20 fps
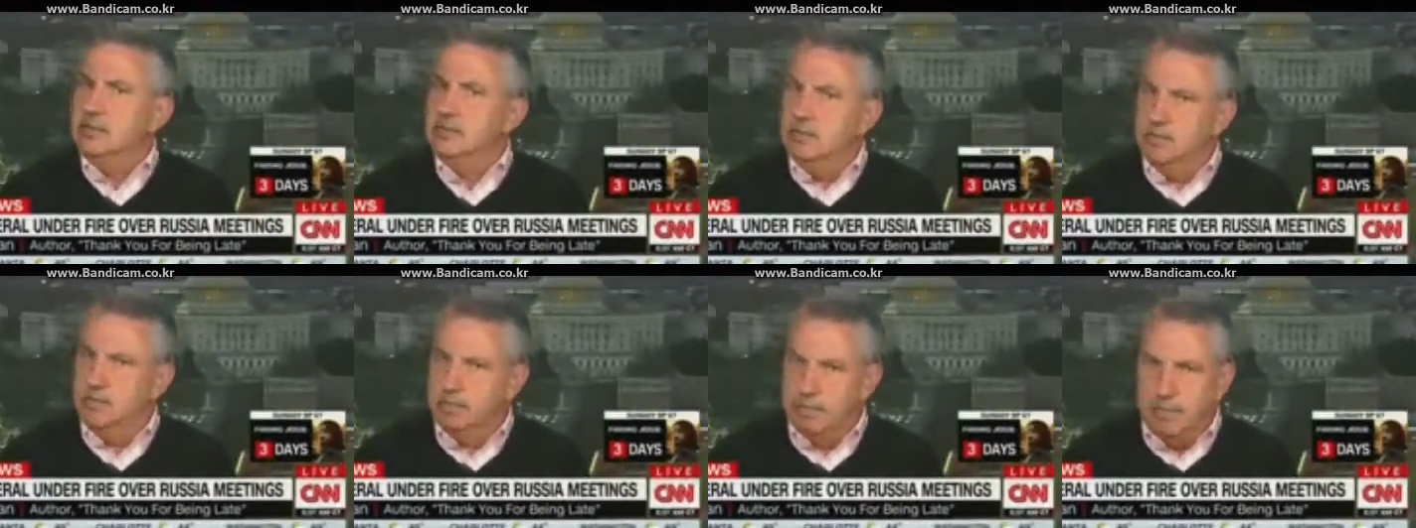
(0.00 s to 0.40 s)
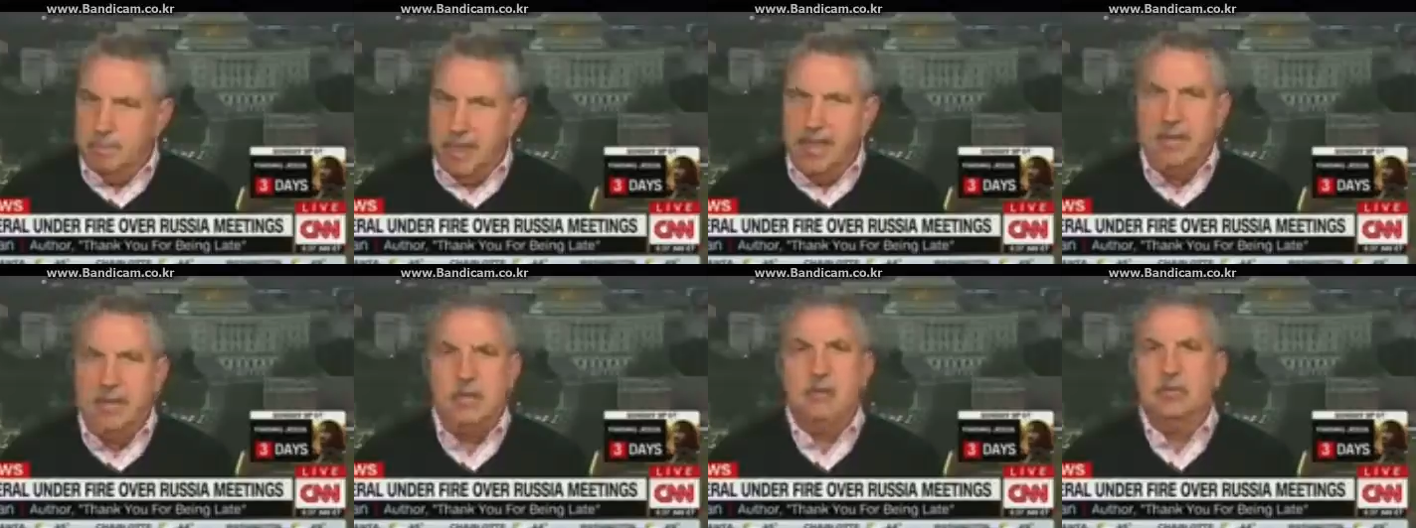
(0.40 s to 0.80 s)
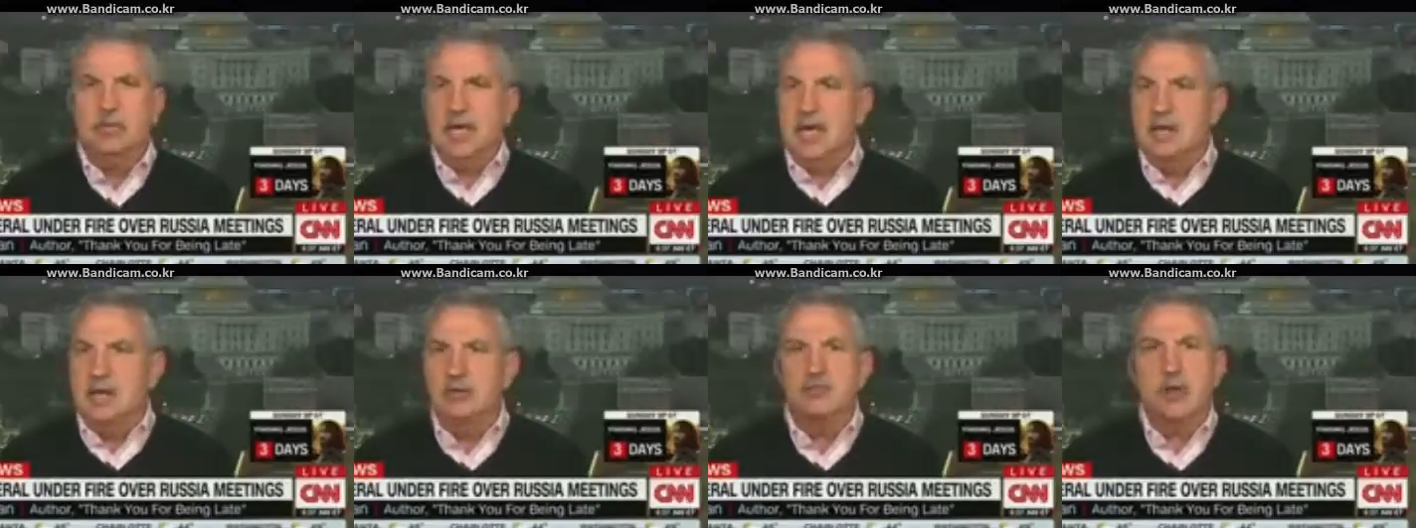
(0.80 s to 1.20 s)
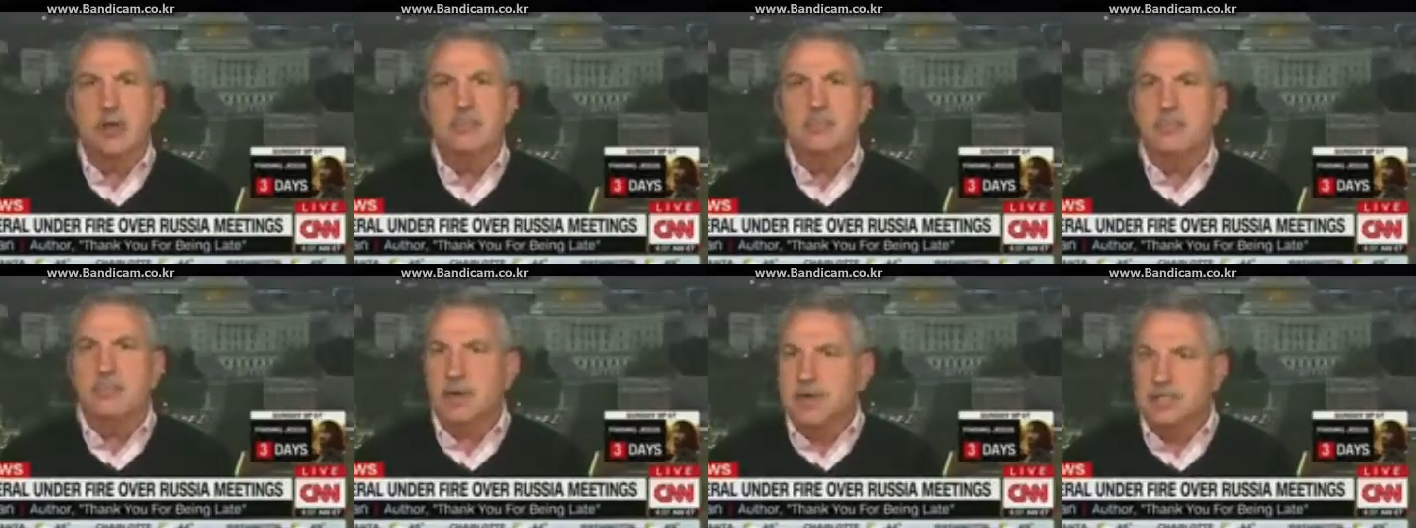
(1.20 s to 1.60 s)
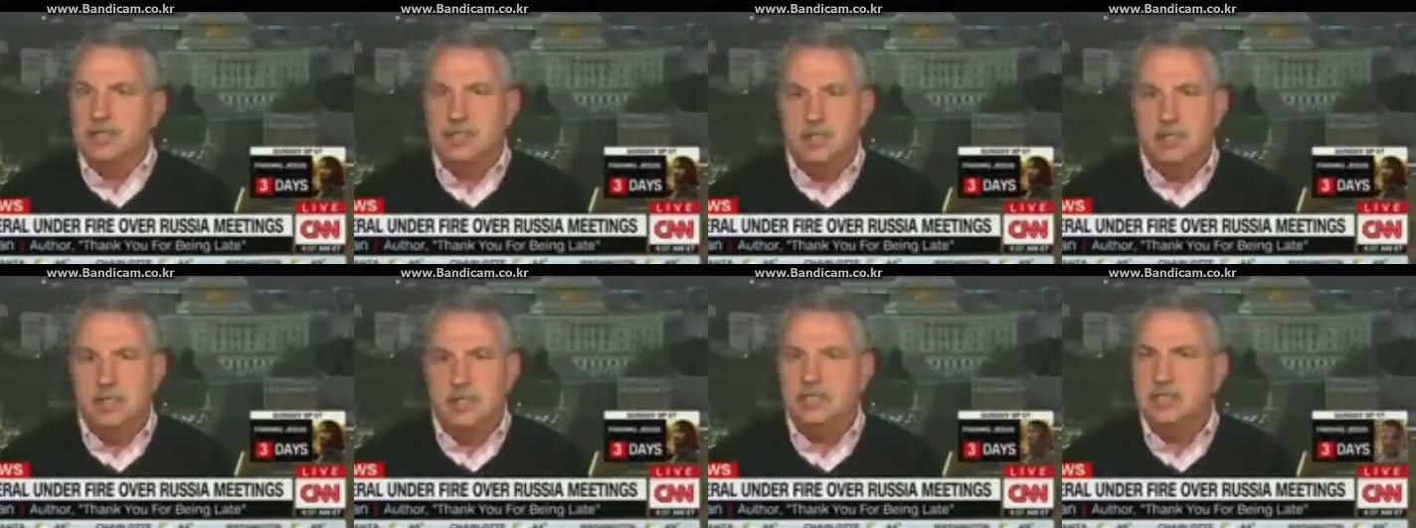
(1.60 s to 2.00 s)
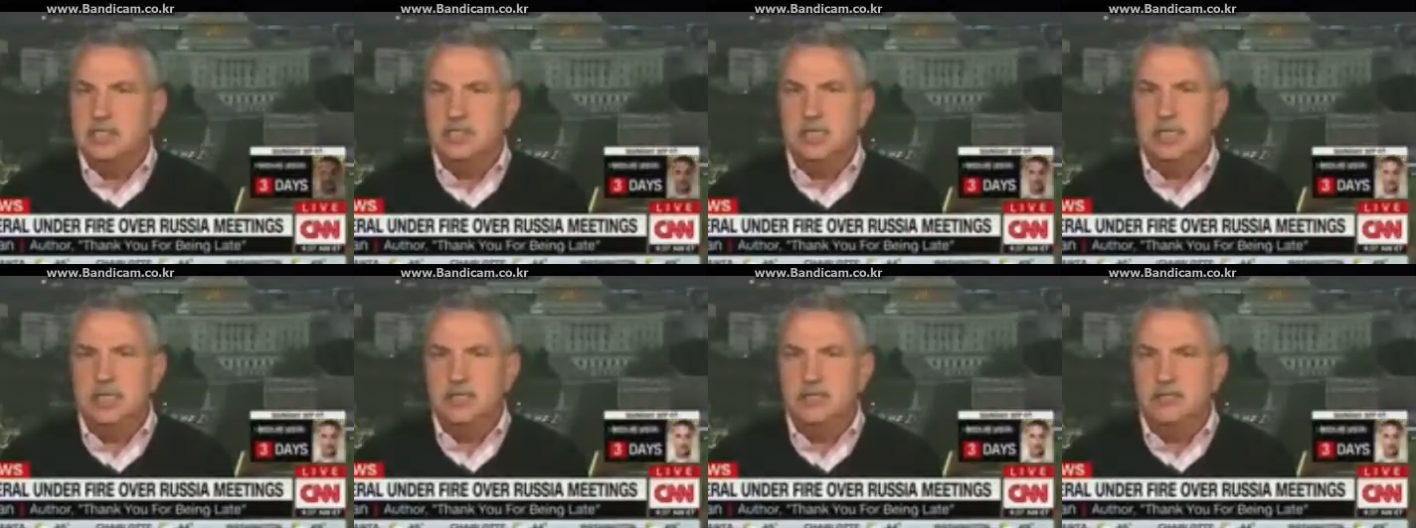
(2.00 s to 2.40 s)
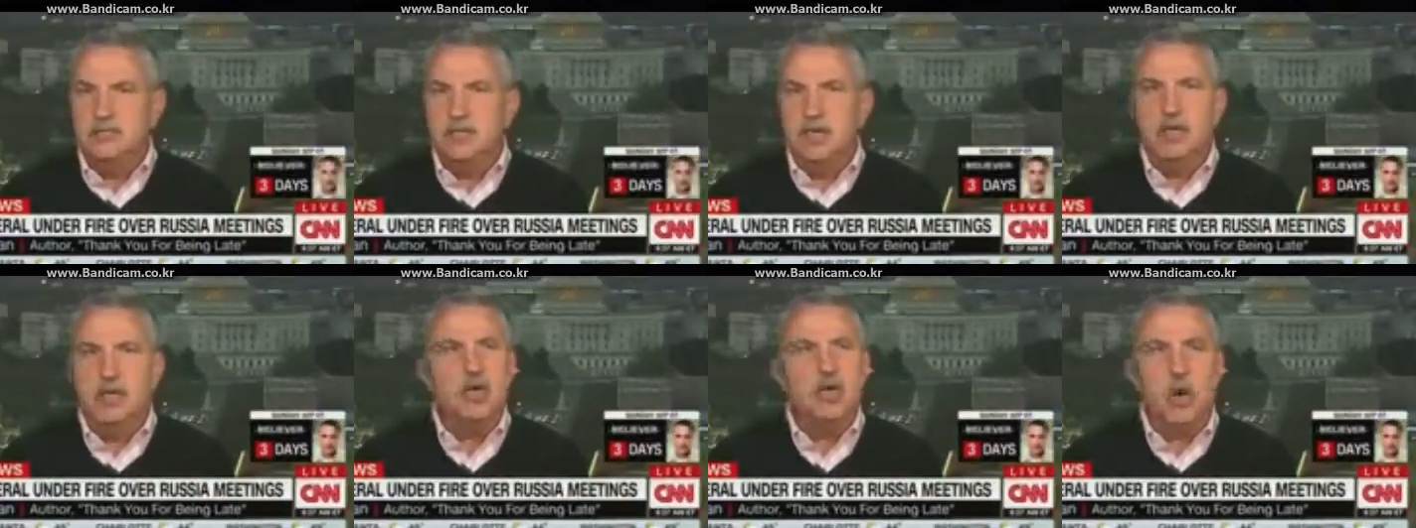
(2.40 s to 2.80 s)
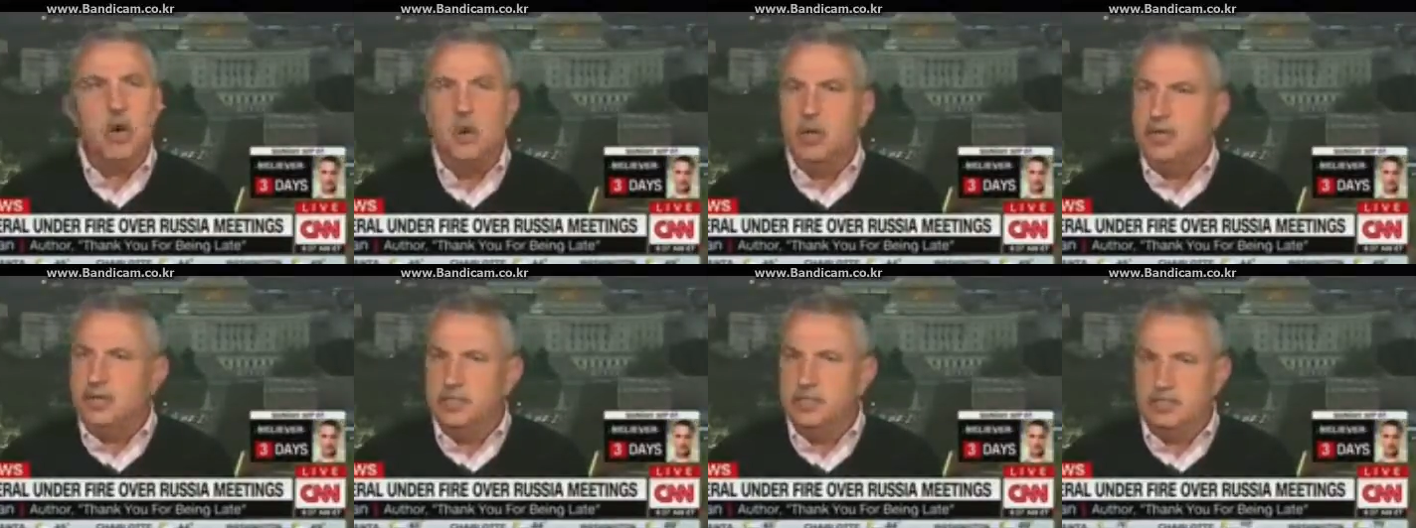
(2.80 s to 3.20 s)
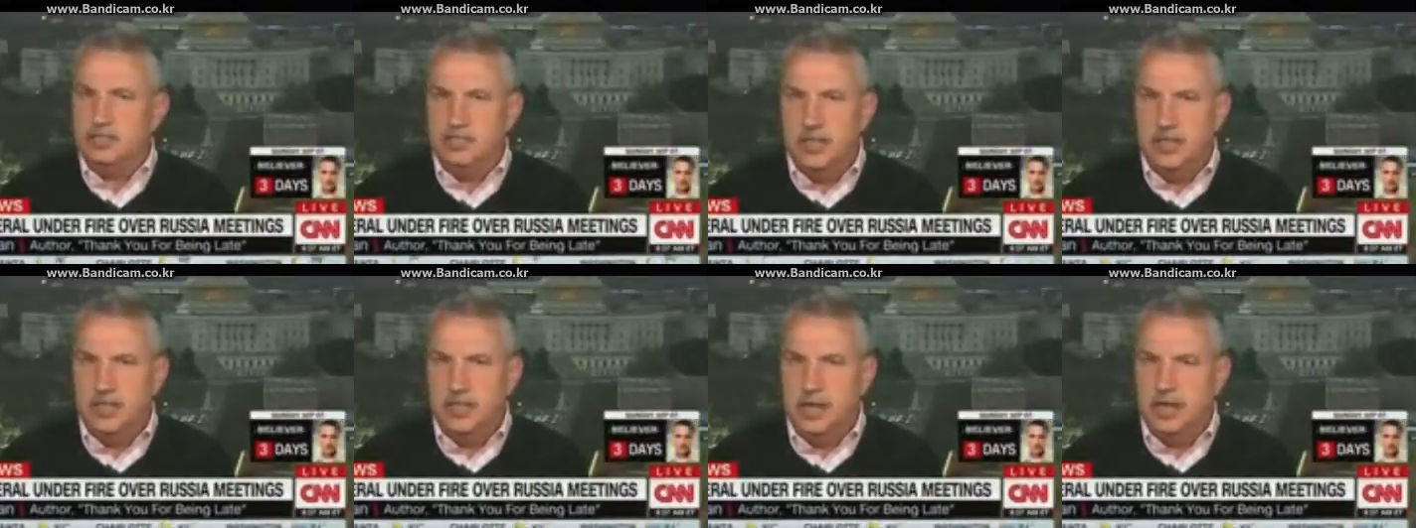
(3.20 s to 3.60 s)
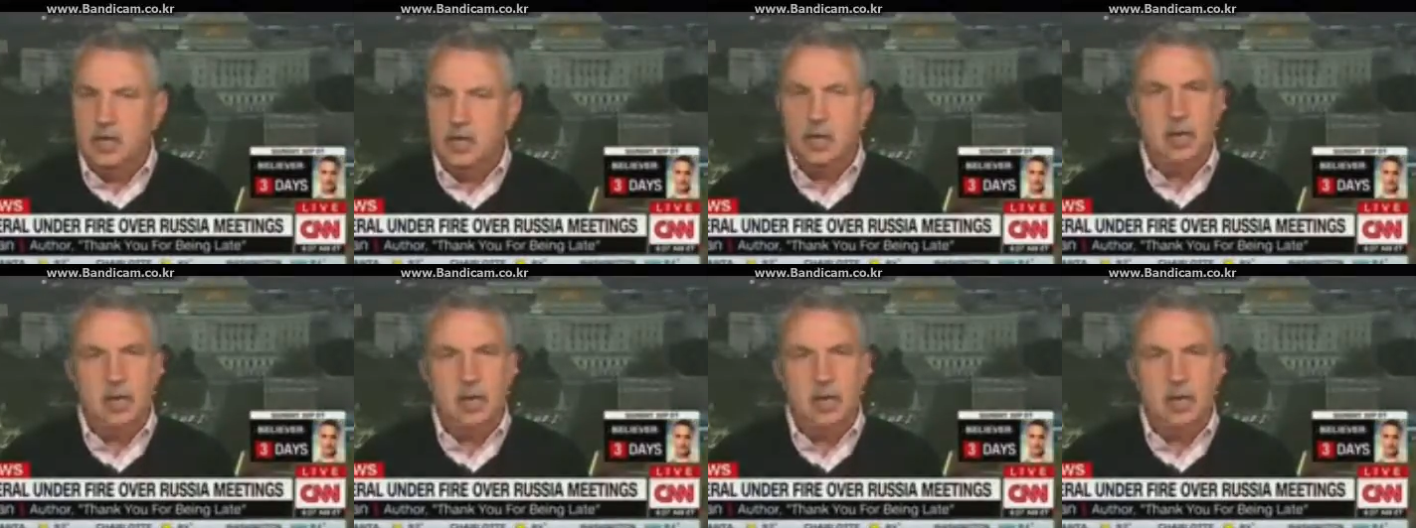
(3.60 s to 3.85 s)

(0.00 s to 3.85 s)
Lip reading: make Donald Trump president decisively? No one can say that.